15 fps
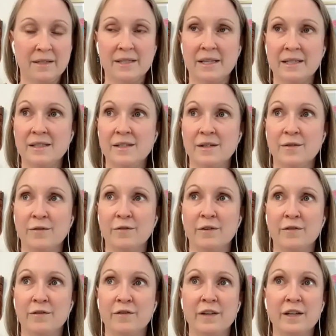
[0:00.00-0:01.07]
a sense of
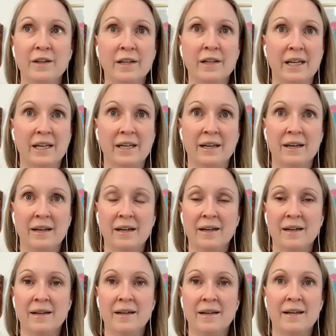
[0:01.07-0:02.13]
feeling
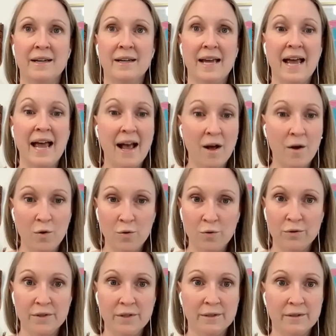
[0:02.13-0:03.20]

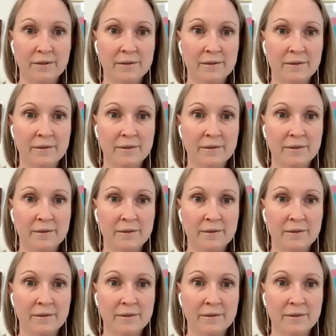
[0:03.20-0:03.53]
held.